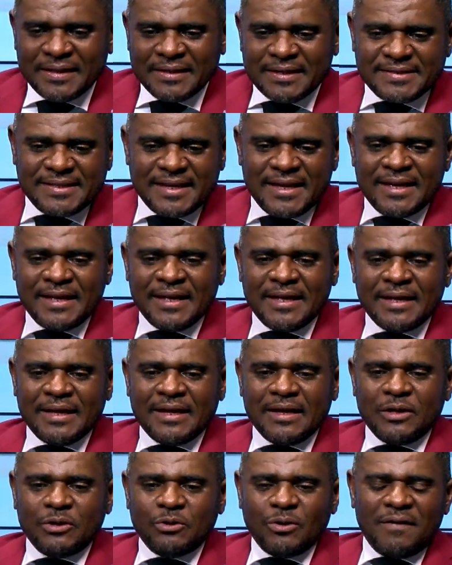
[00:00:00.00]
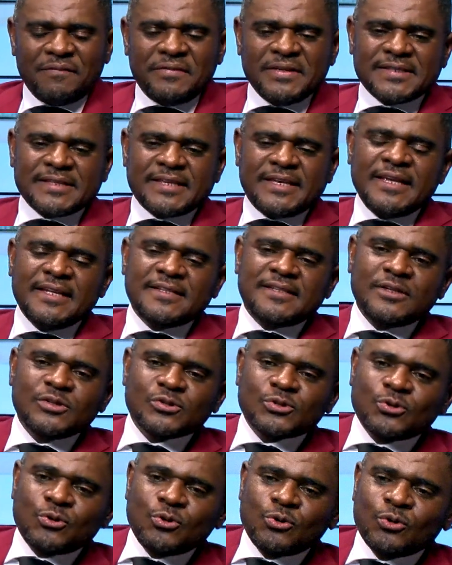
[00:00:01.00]
They say, you have these kids
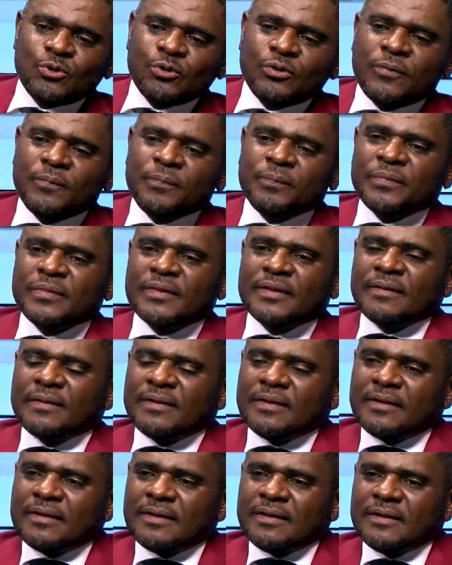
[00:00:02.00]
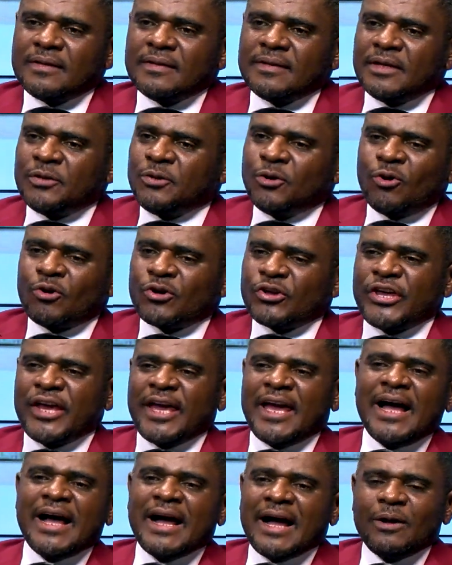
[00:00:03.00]
in school, they don't
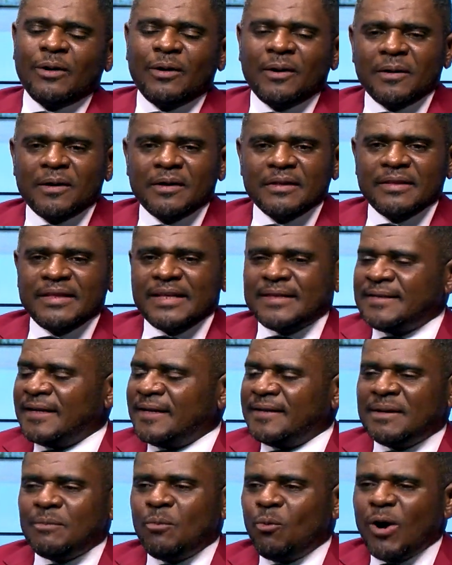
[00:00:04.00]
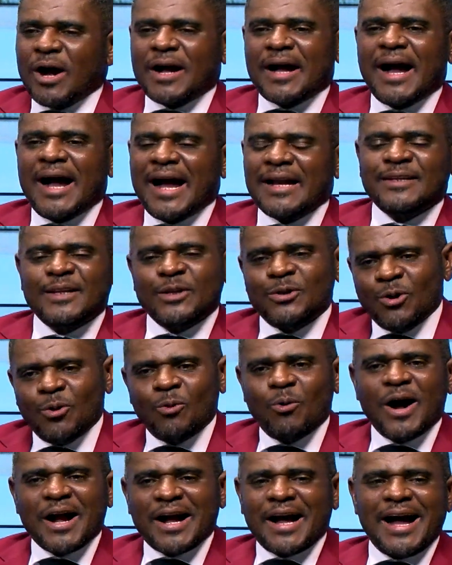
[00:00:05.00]
care, they tell them work hard, they
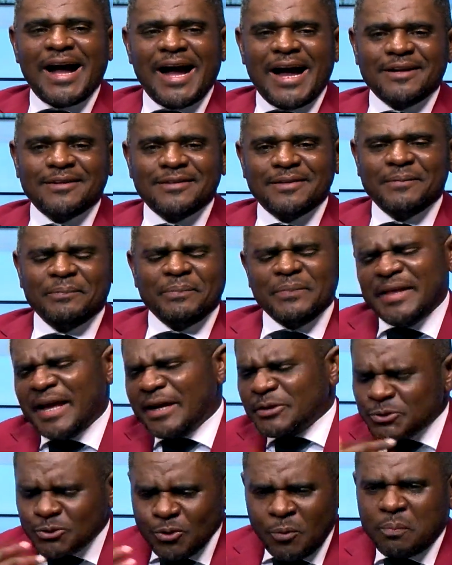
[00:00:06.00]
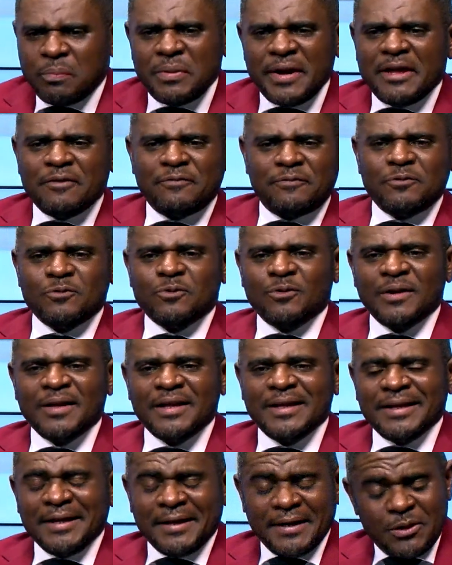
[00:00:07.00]
don't work hard, they are so playful.
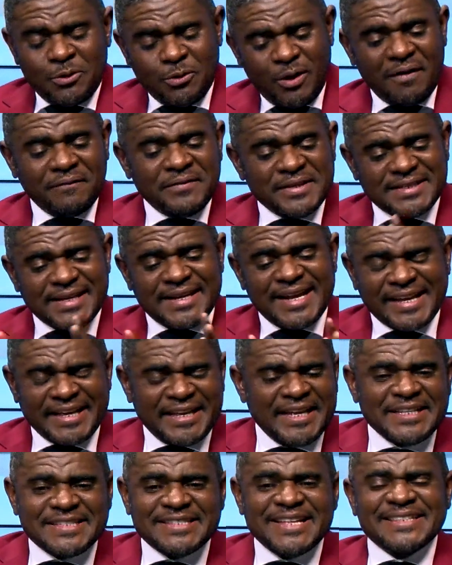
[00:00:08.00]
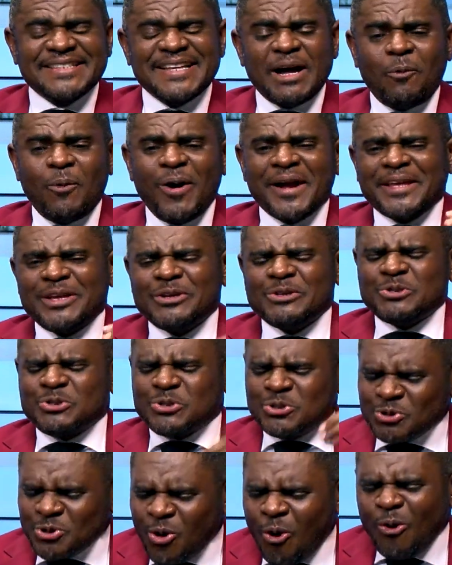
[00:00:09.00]
Then you have these other kids that are working
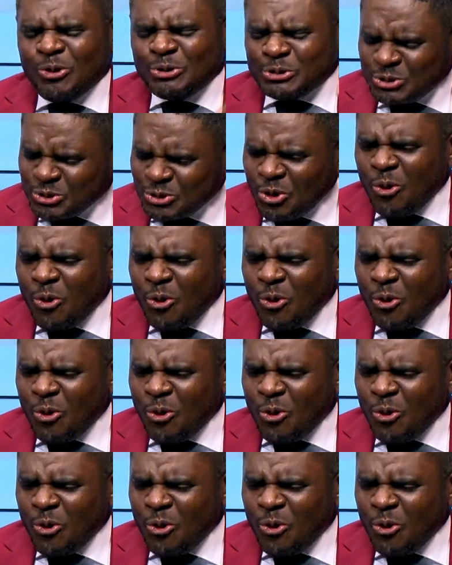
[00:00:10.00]
so